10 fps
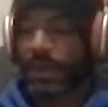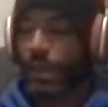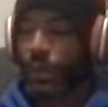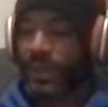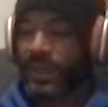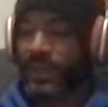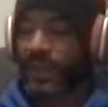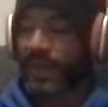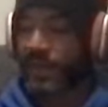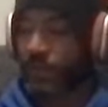We hit it
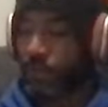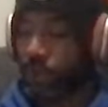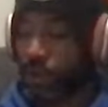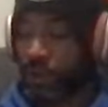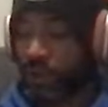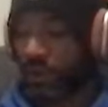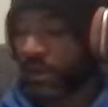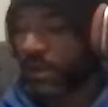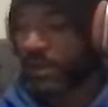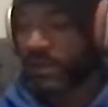out of the park,
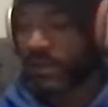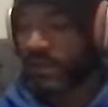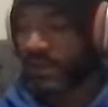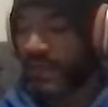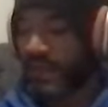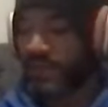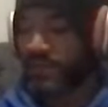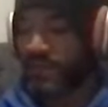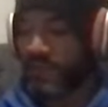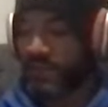selling tens of
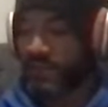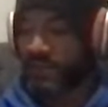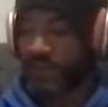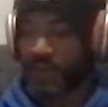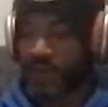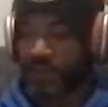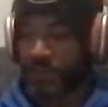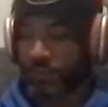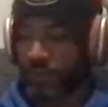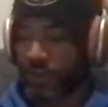thousands of dollars in
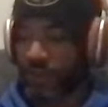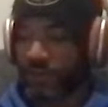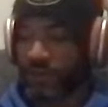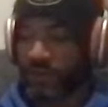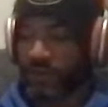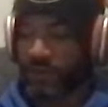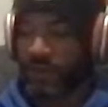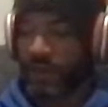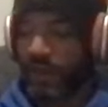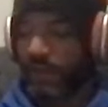product.
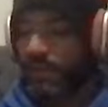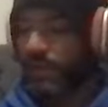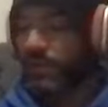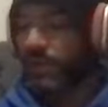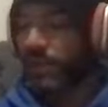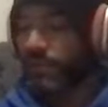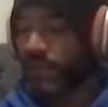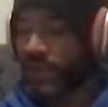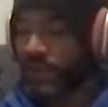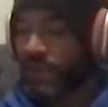Suddenly, I
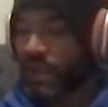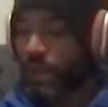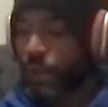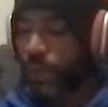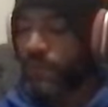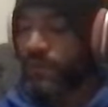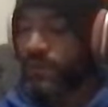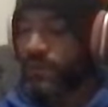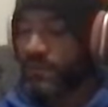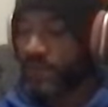realized we could
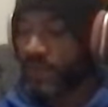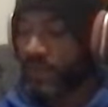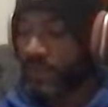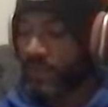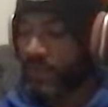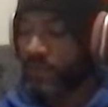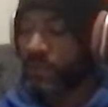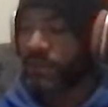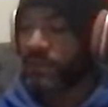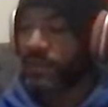exhibit at the
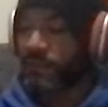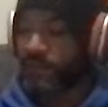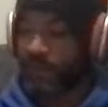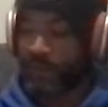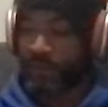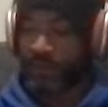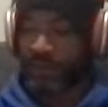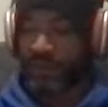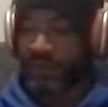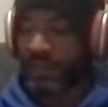Minnesota State Fair and
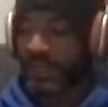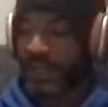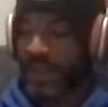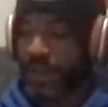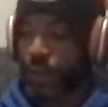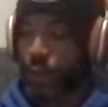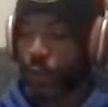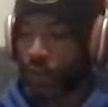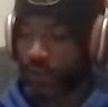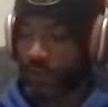basically not
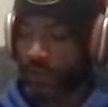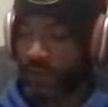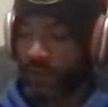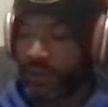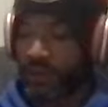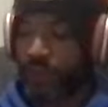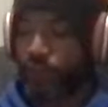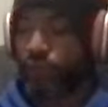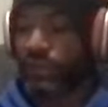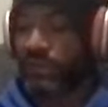work for the
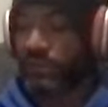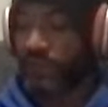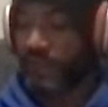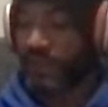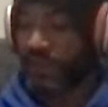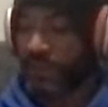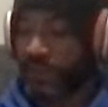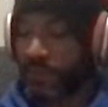rest of the year.